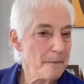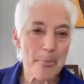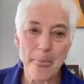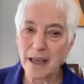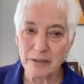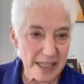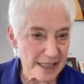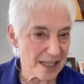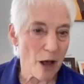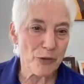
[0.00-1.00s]
at least
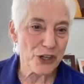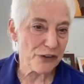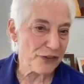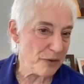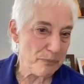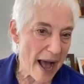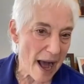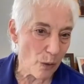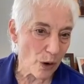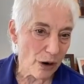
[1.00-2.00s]
some shift in
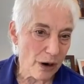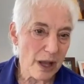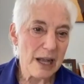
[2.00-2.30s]
power,